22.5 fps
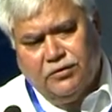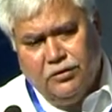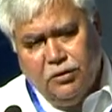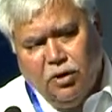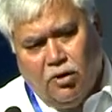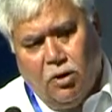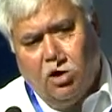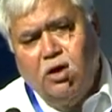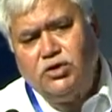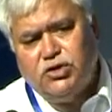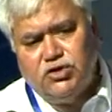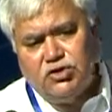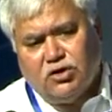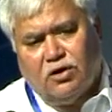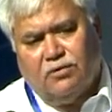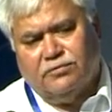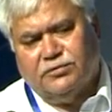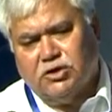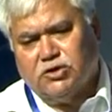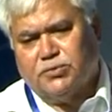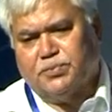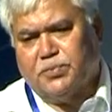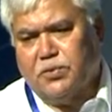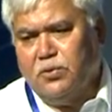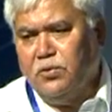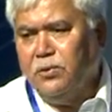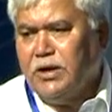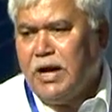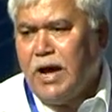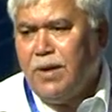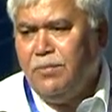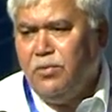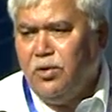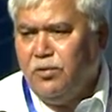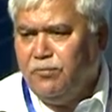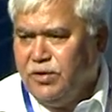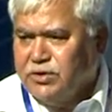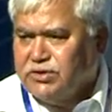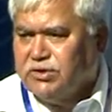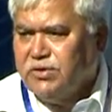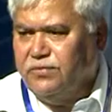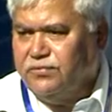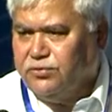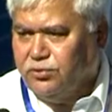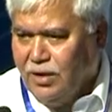launch of this program on
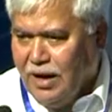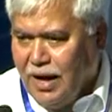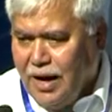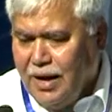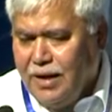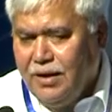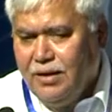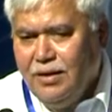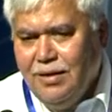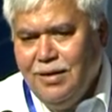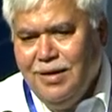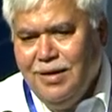1st of July